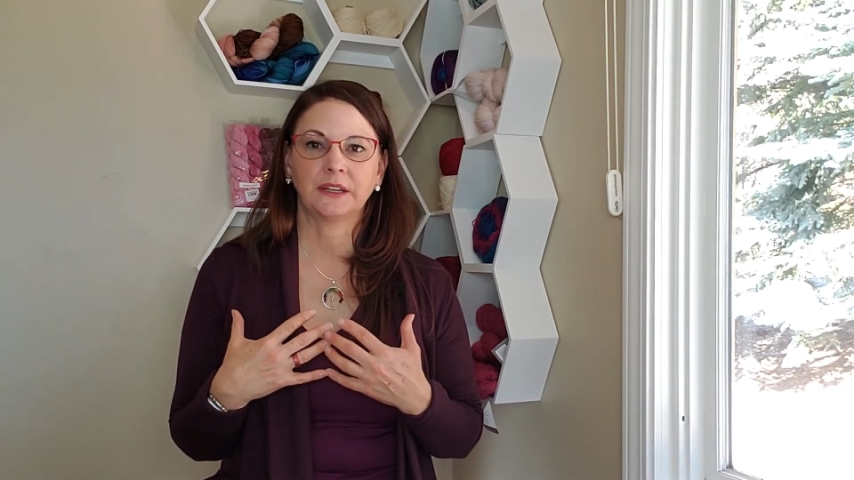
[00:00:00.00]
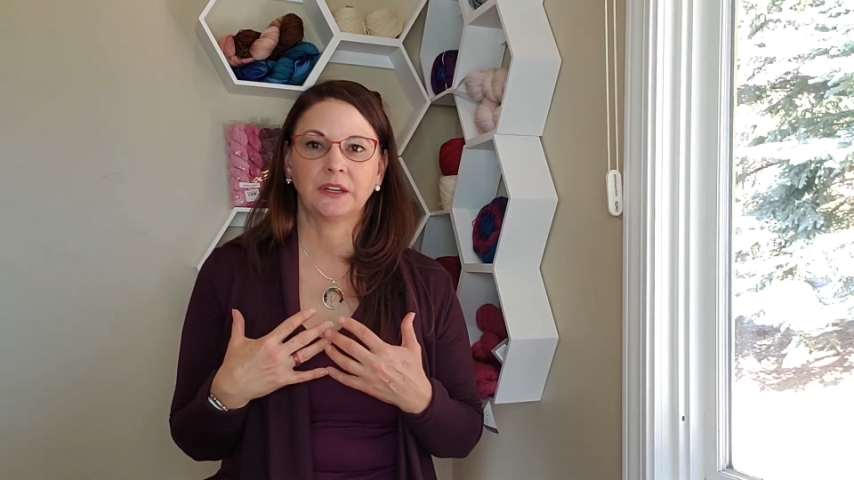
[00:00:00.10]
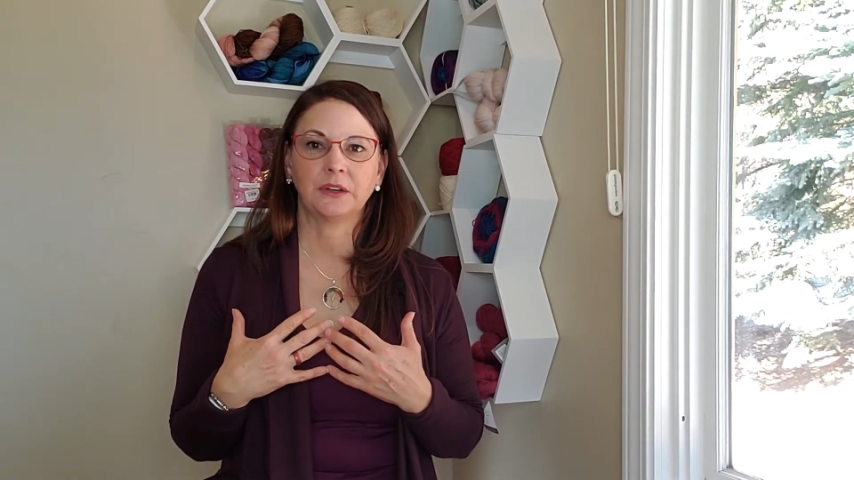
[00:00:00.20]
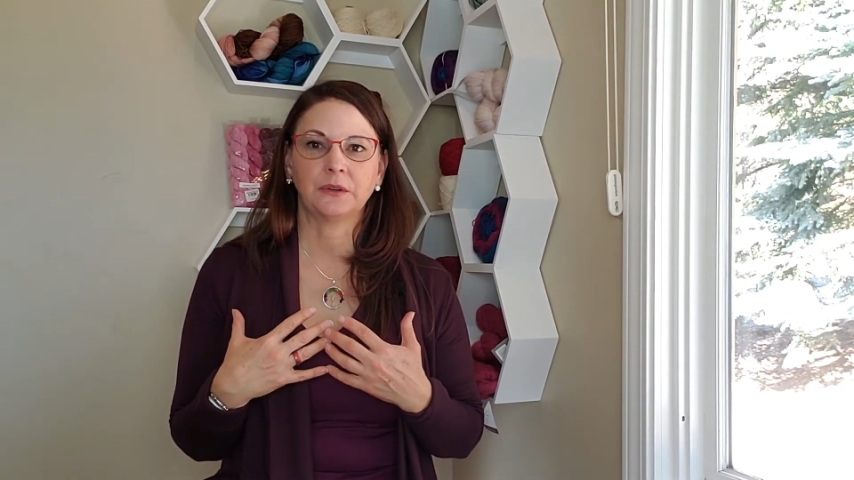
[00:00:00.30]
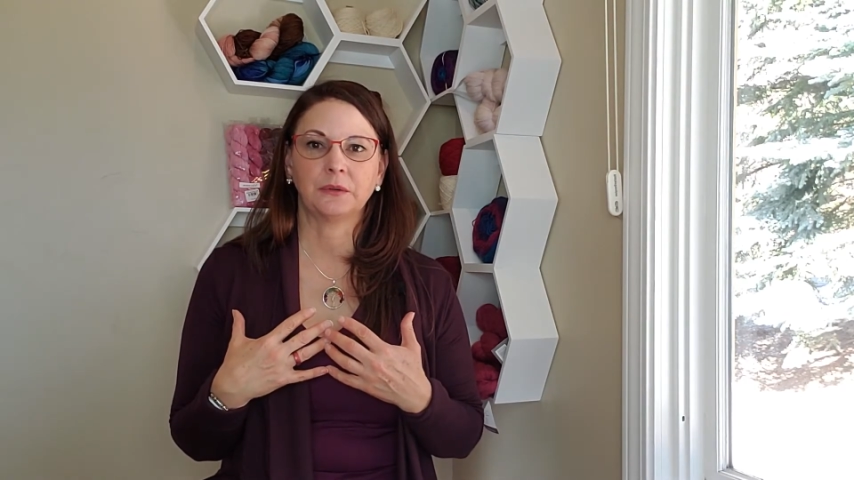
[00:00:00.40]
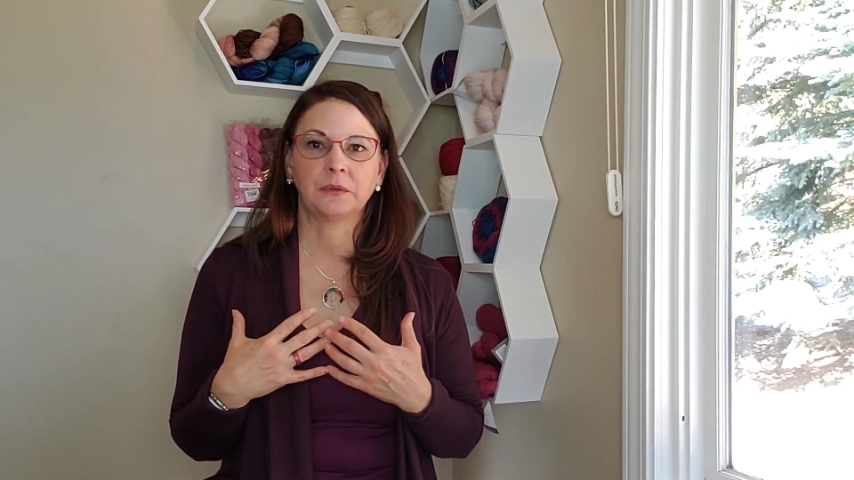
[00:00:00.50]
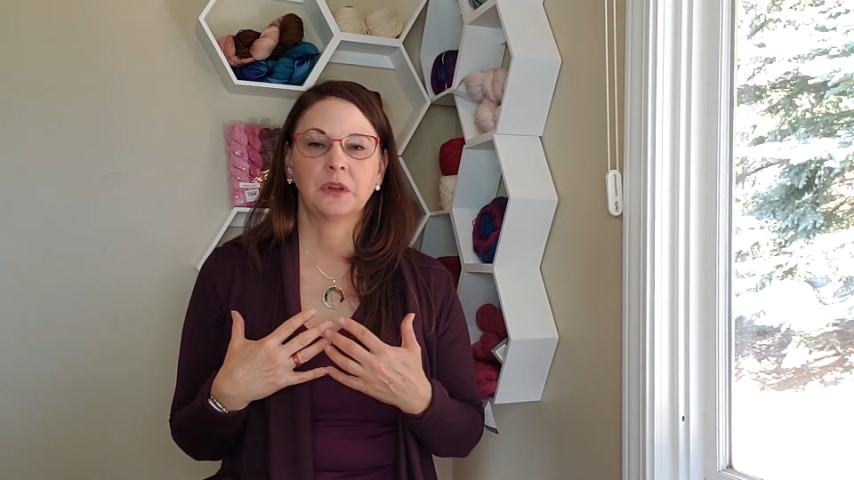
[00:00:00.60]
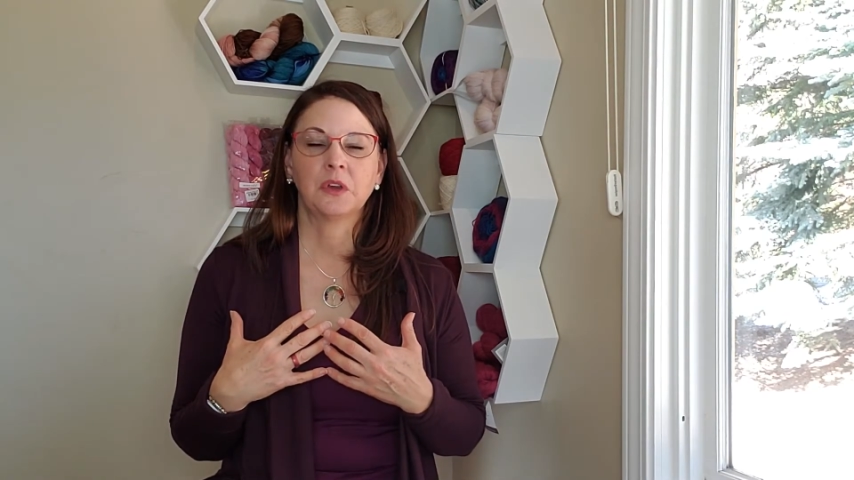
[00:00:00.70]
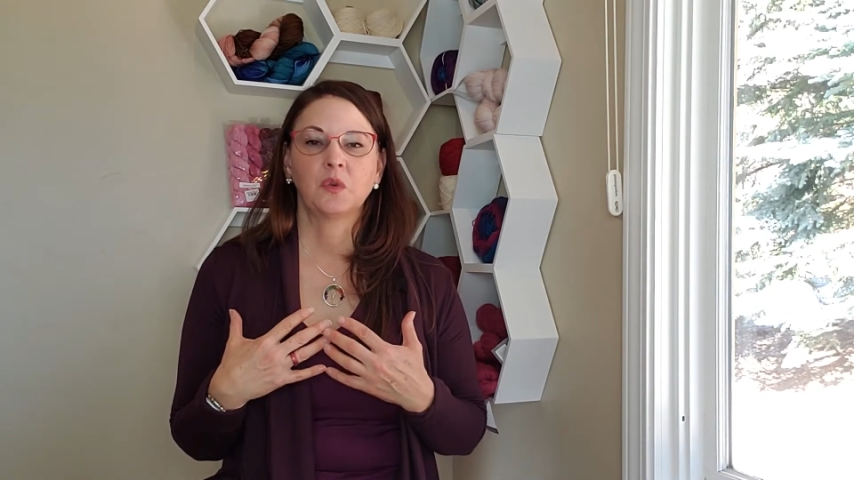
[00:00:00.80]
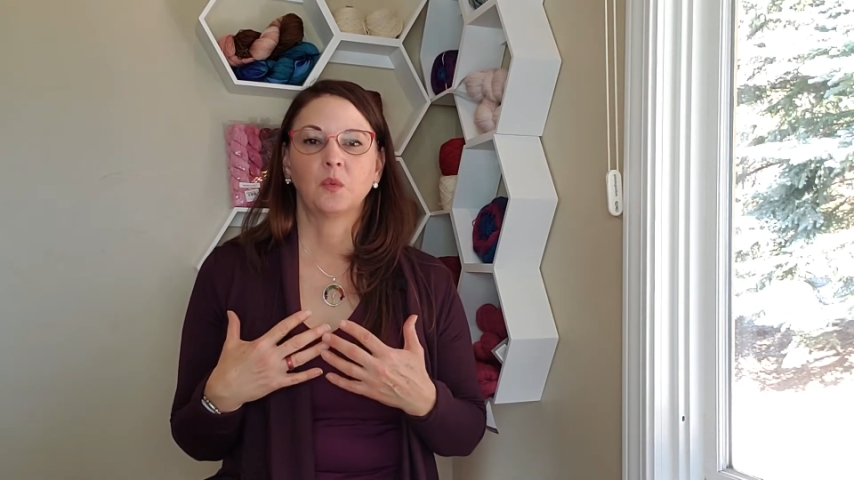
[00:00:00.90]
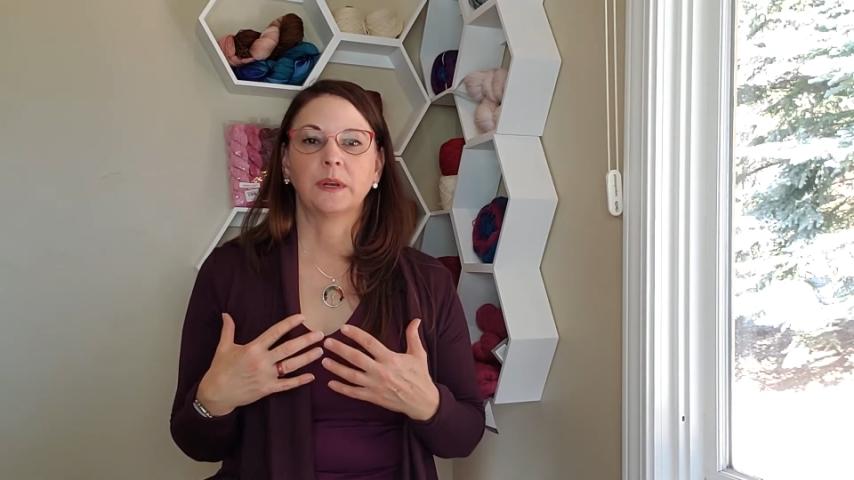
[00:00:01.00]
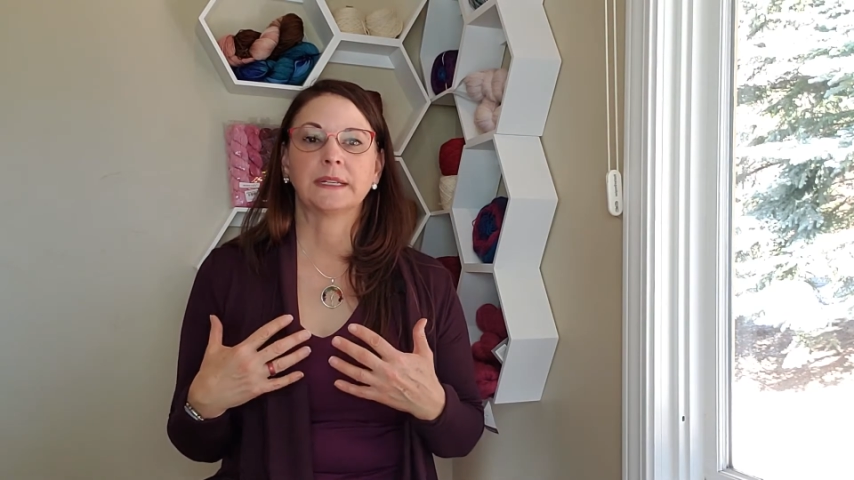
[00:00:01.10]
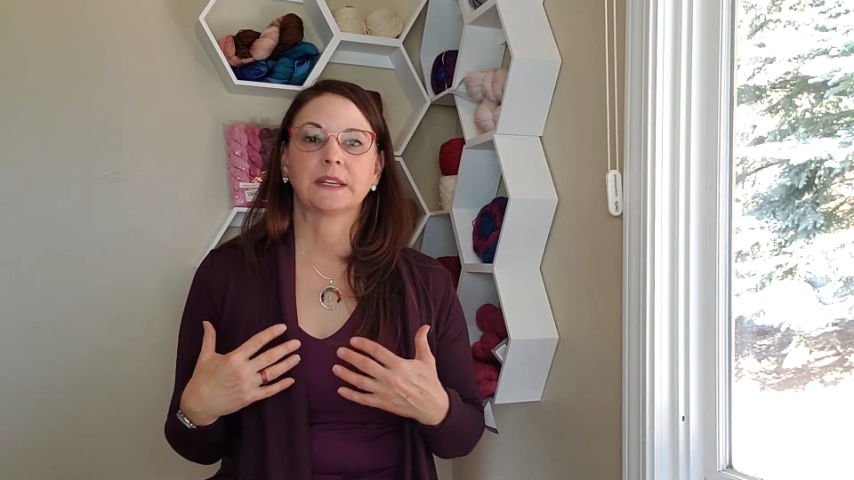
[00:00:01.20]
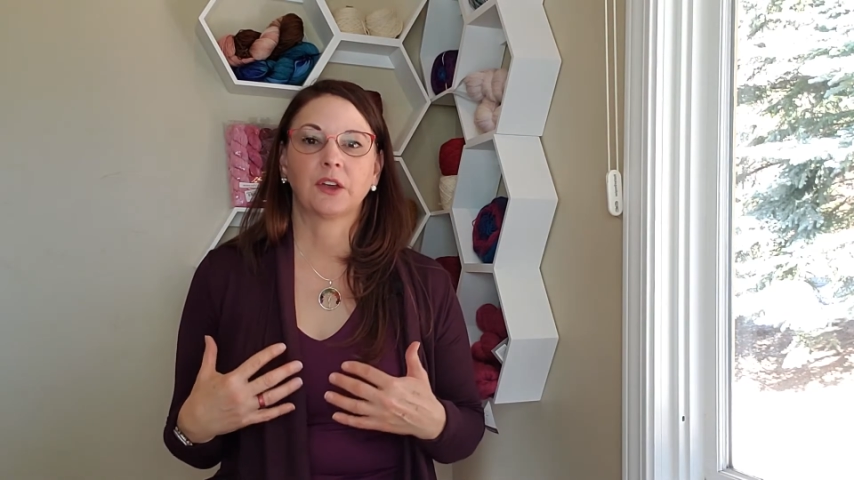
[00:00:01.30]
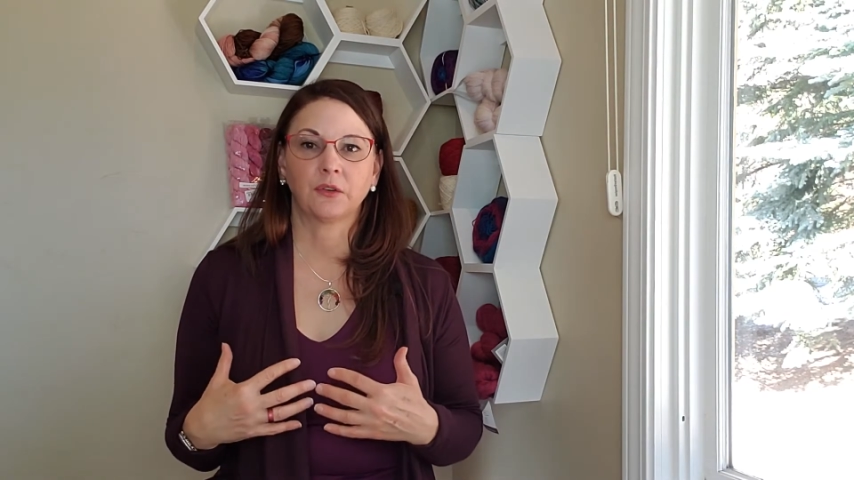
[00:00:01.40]
you when it's
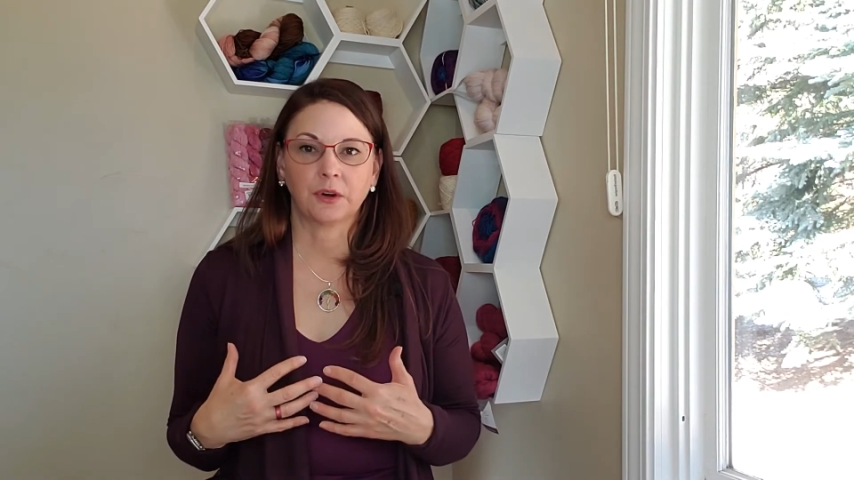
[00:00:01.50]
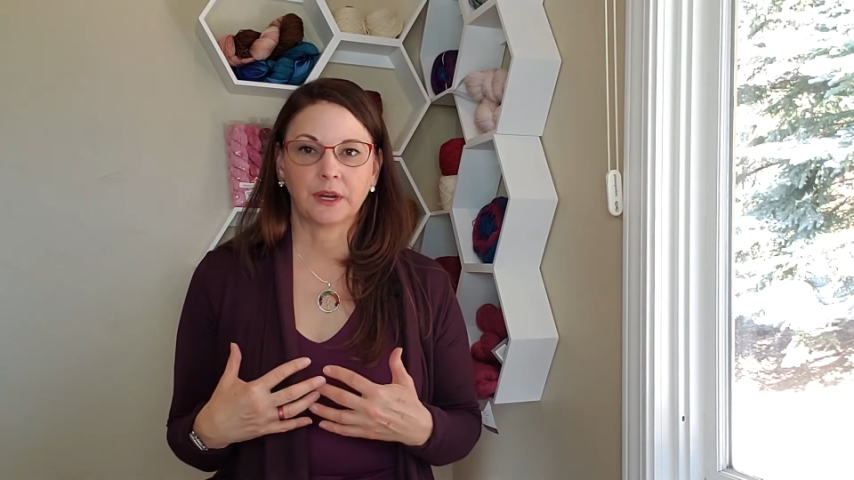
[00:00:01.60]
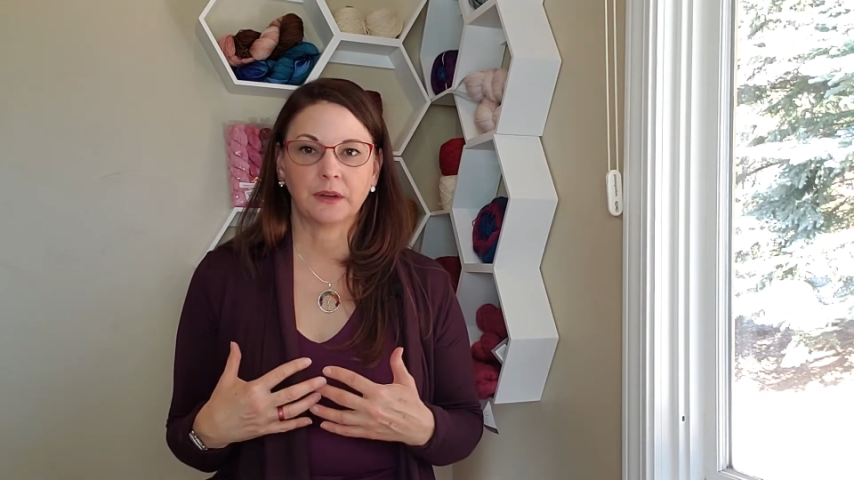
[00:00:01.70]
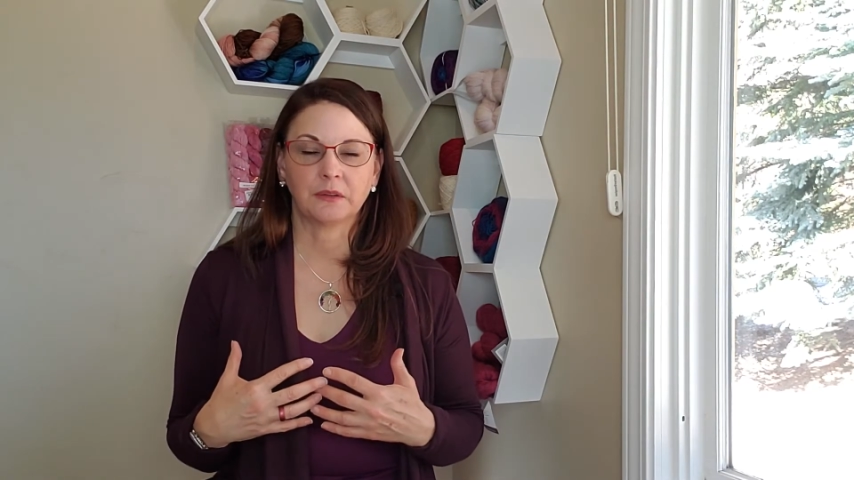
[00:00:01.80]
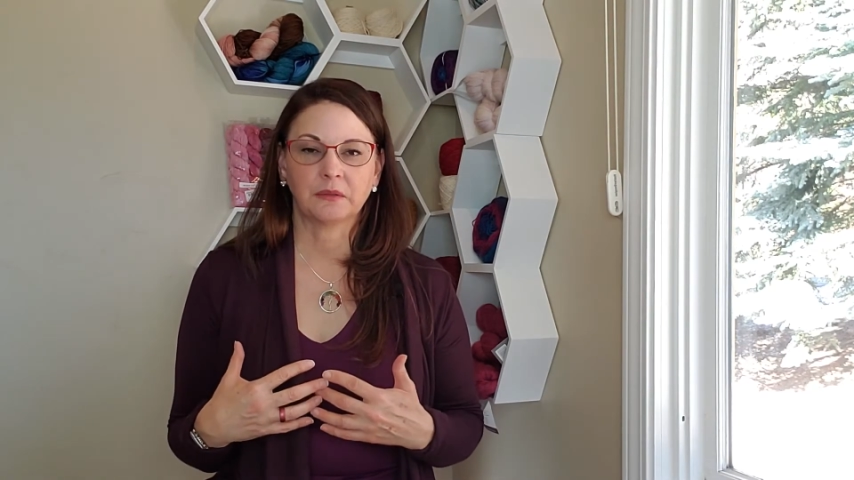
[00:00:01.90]
hungry,